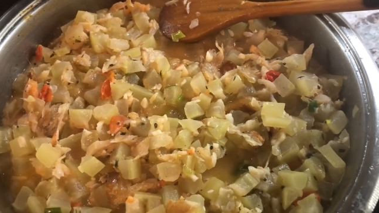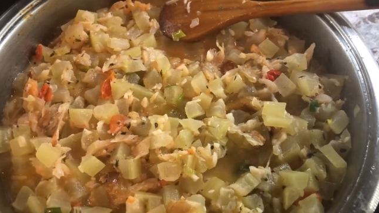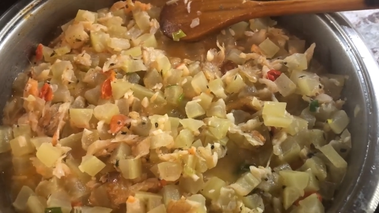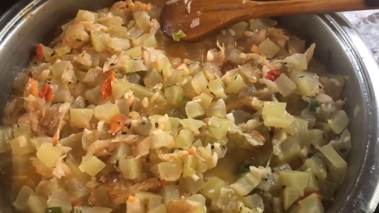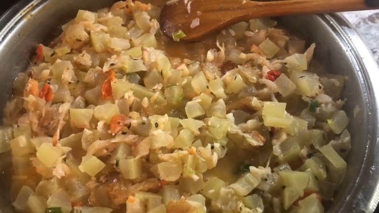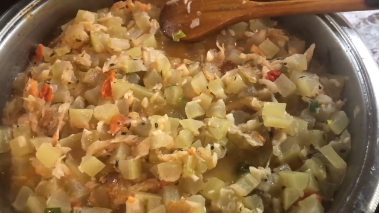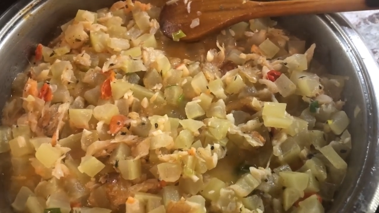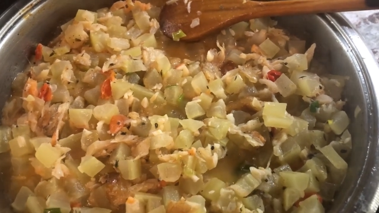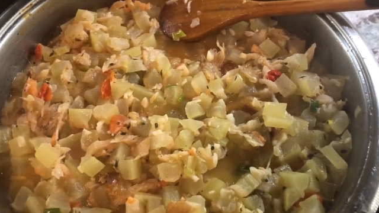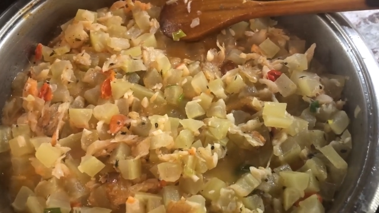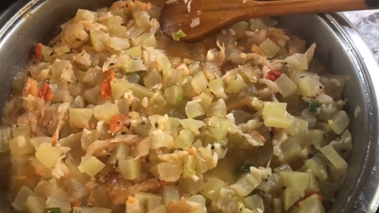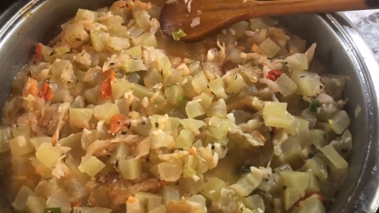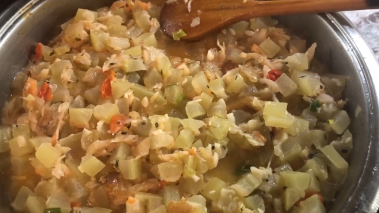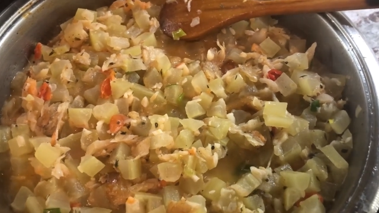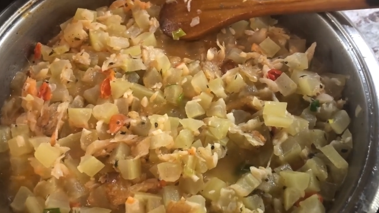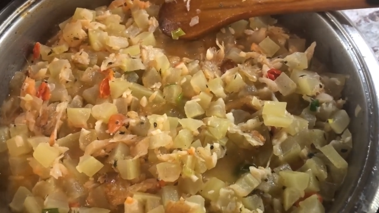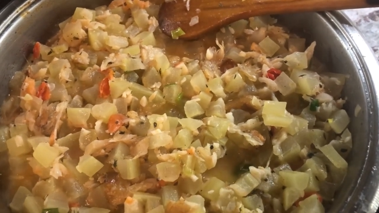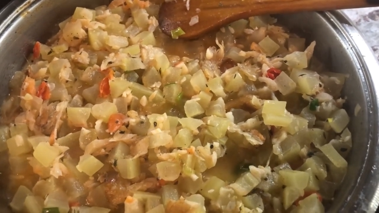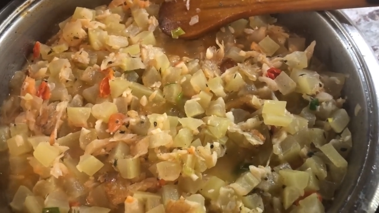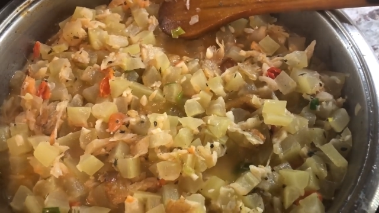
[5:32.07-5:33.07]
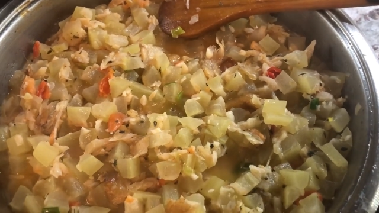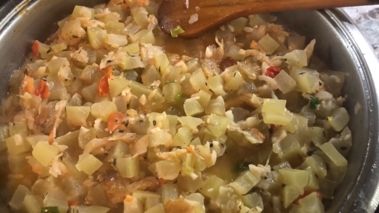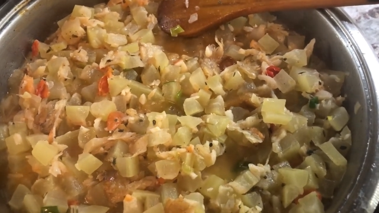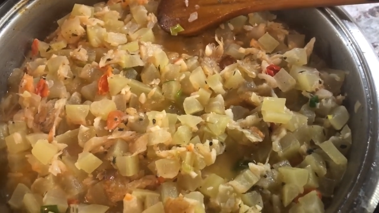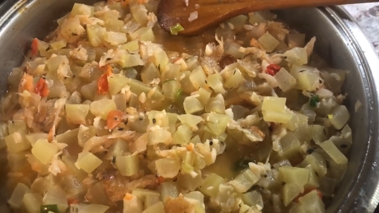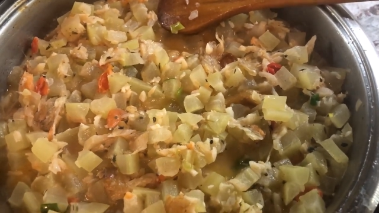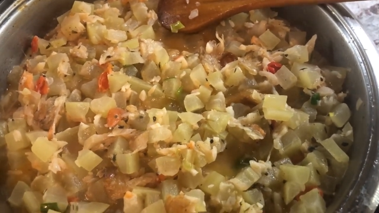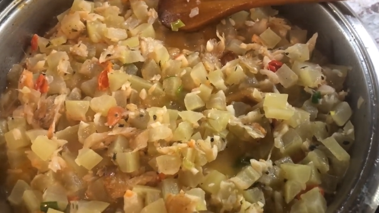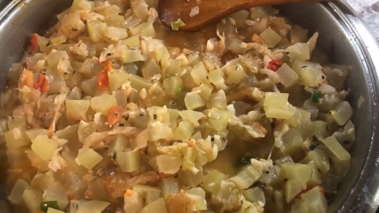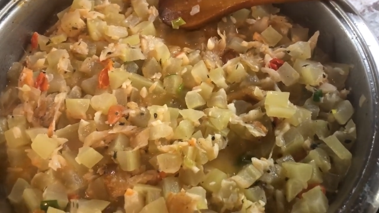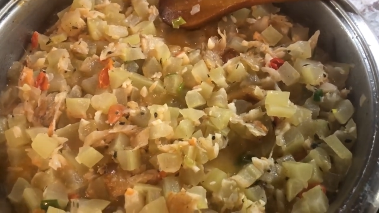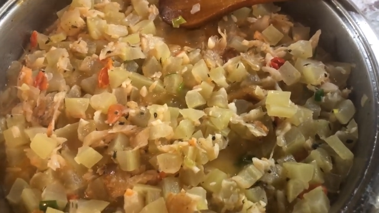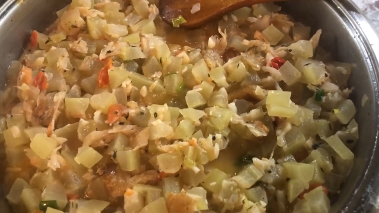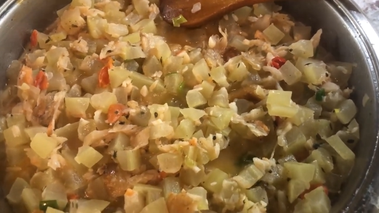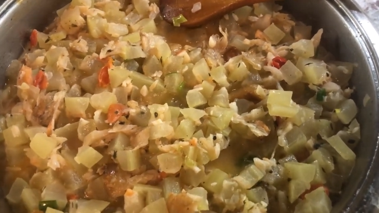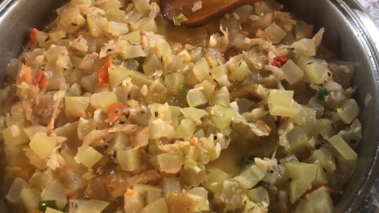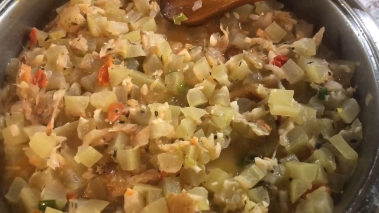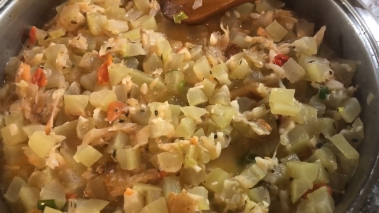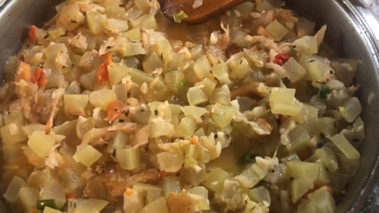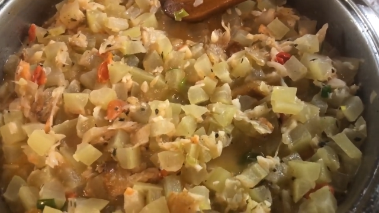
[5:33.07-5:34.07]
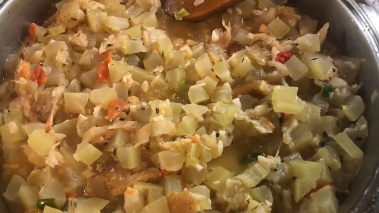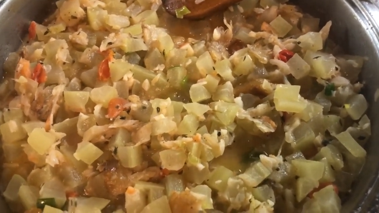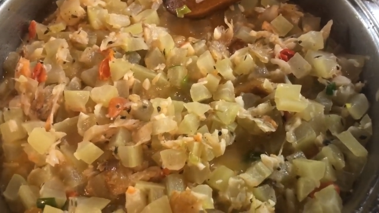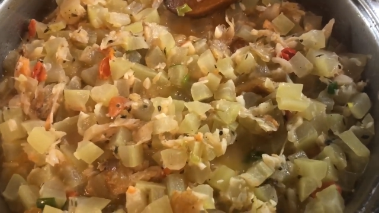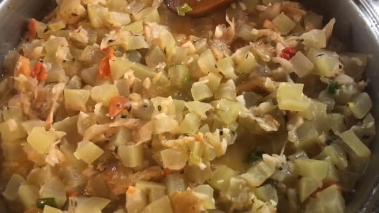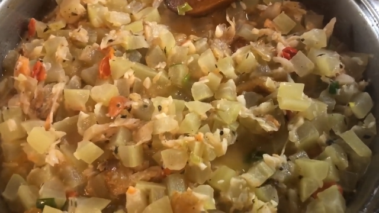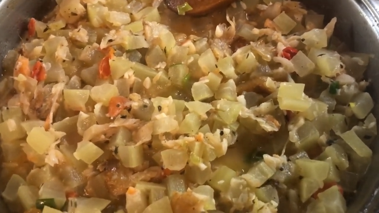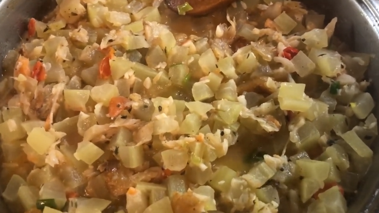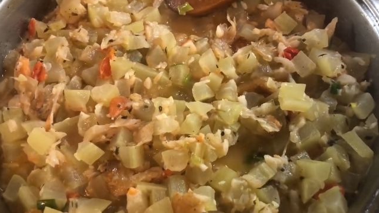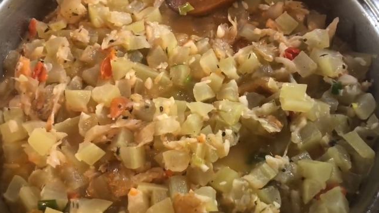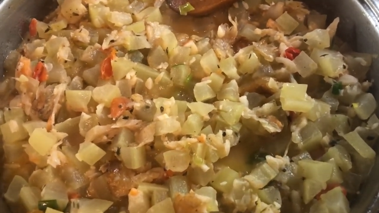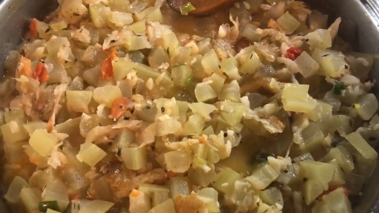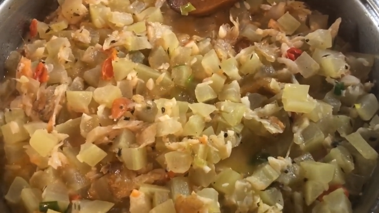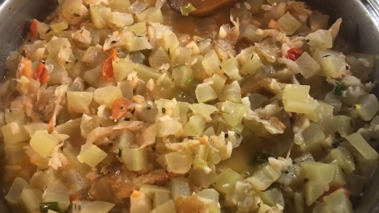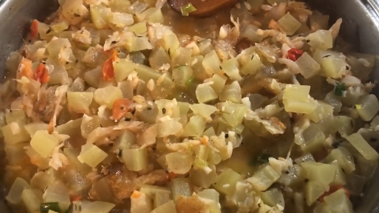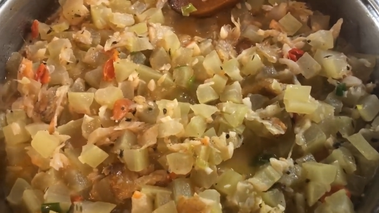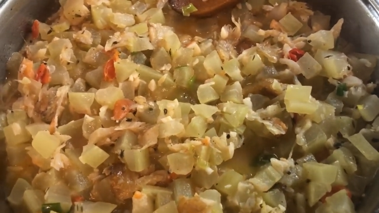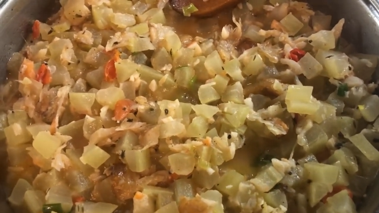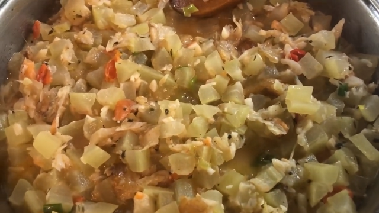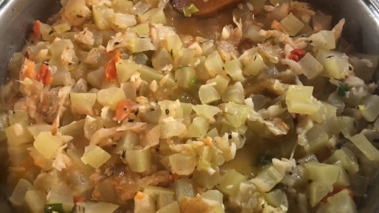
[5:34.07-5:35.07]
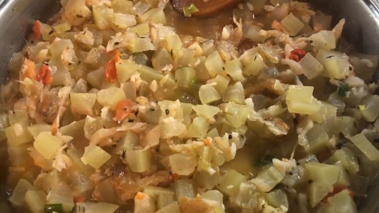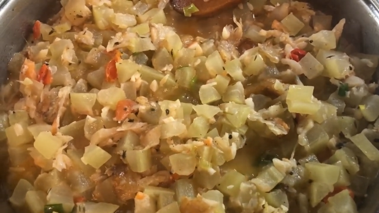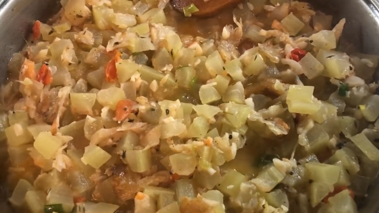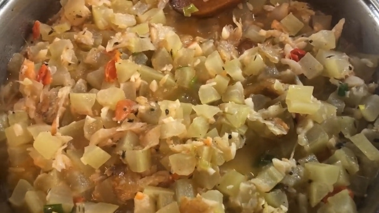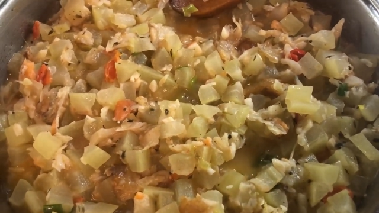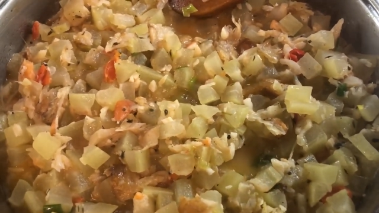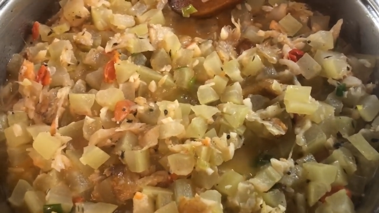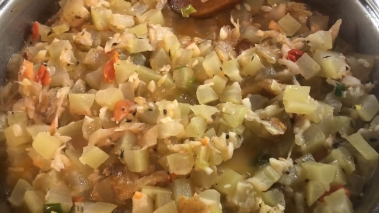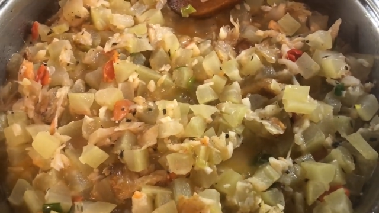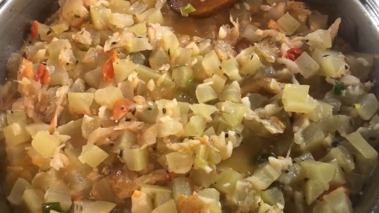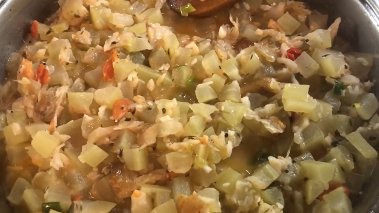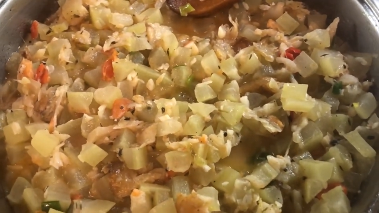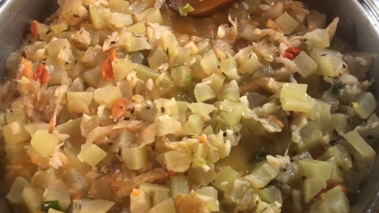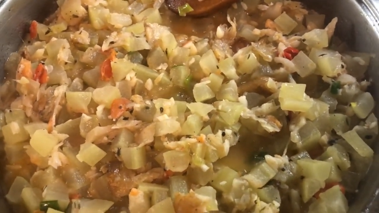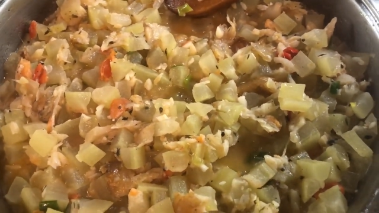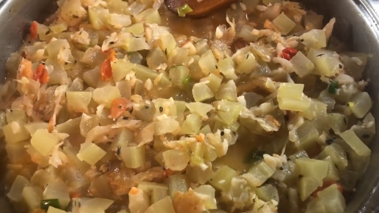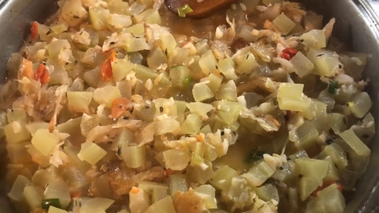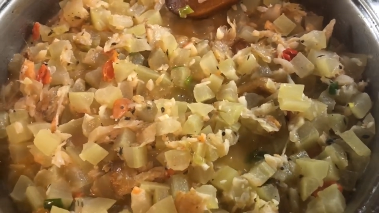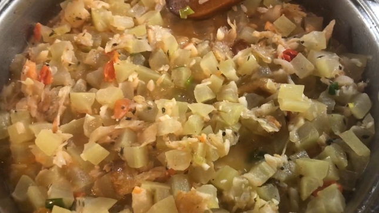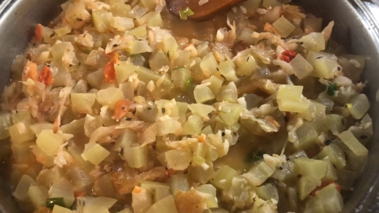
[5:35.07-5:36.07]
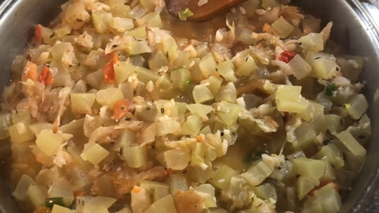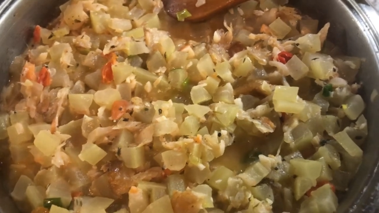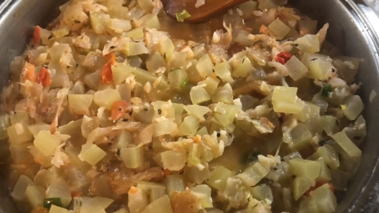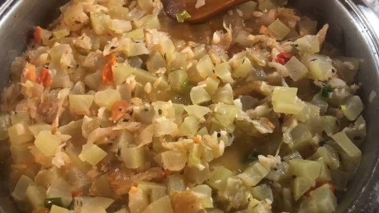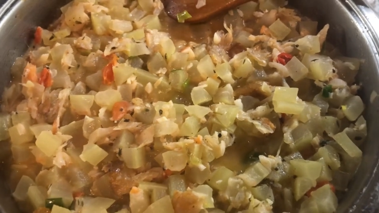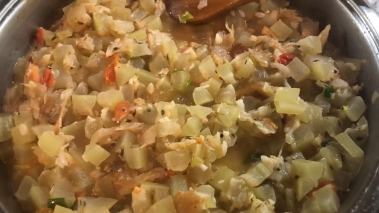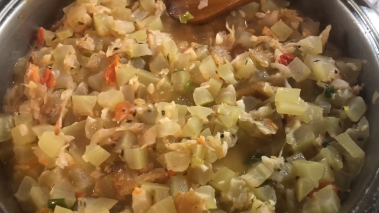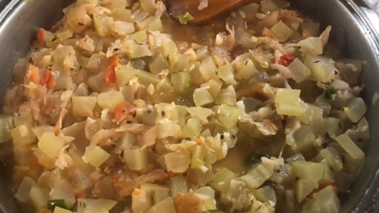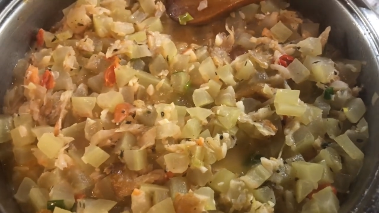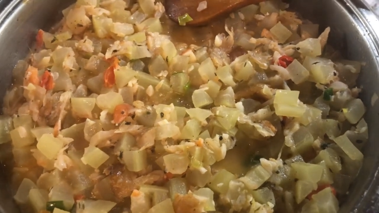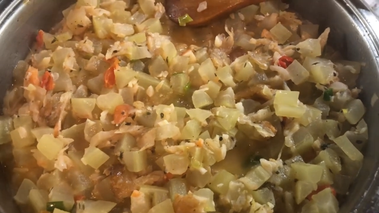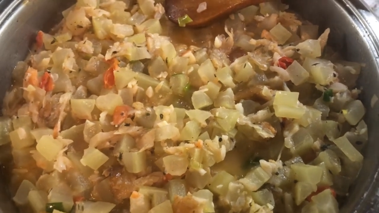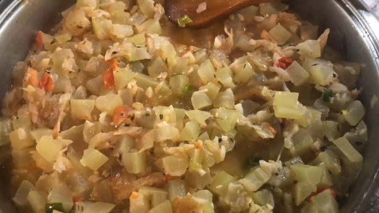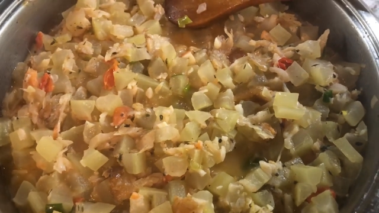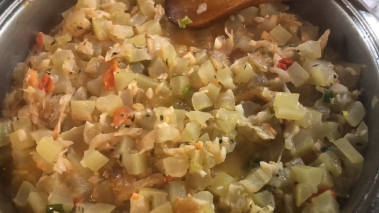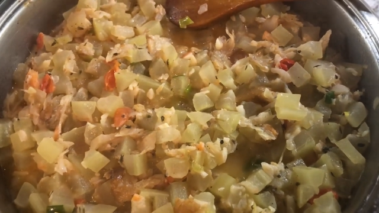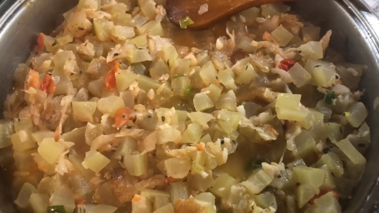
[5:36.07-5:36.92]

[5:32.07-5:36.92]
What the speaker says: (no speaker visible)